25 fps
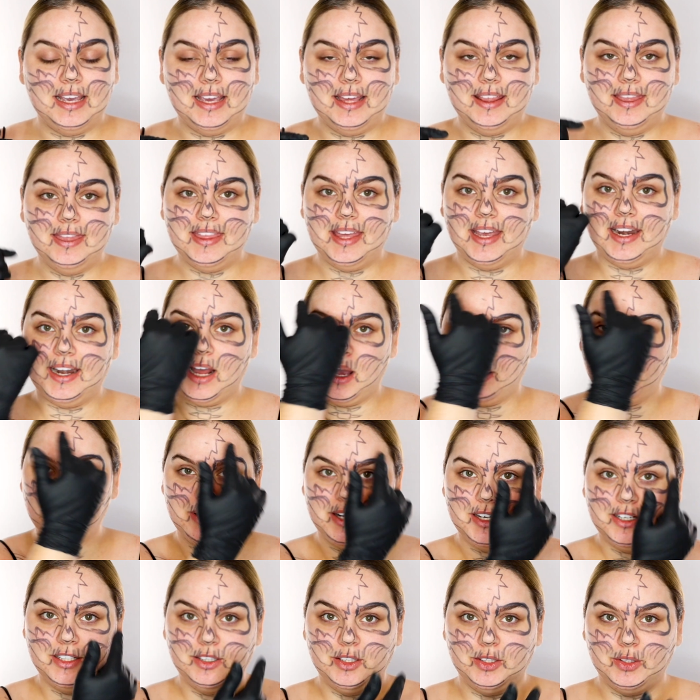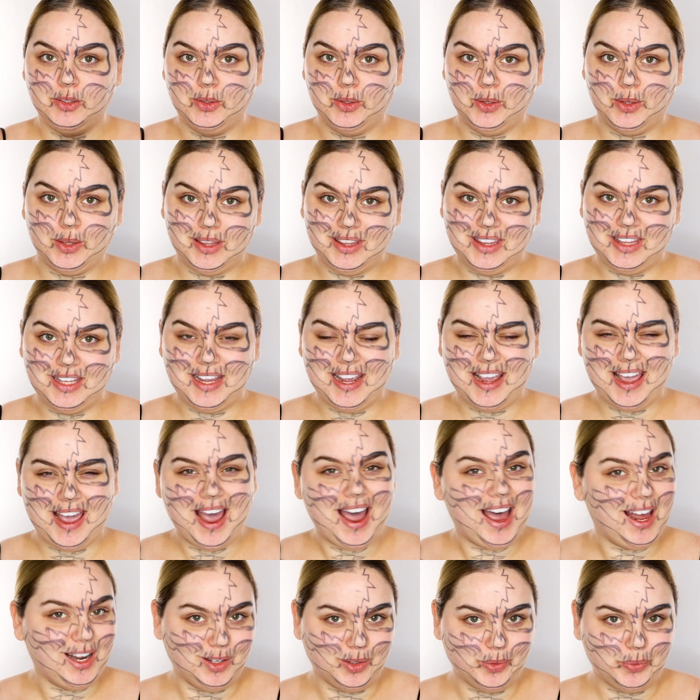and then I'm going to do the
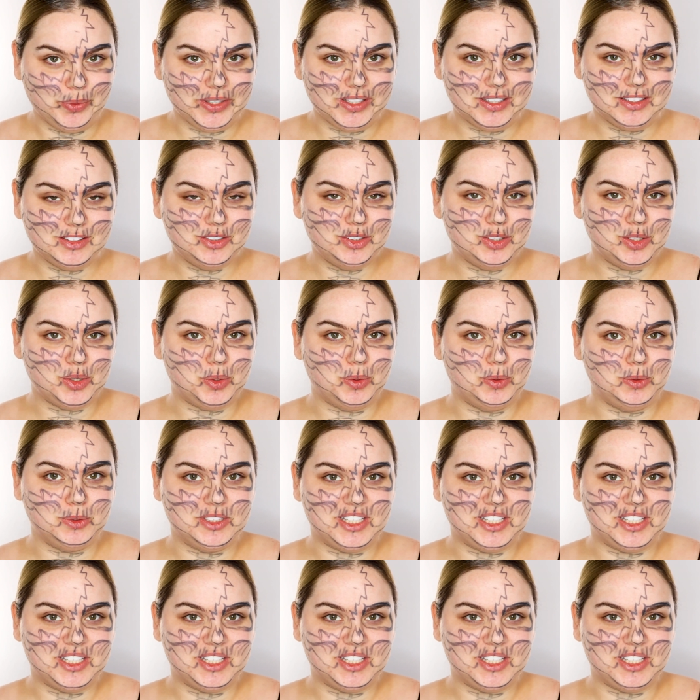Halloween school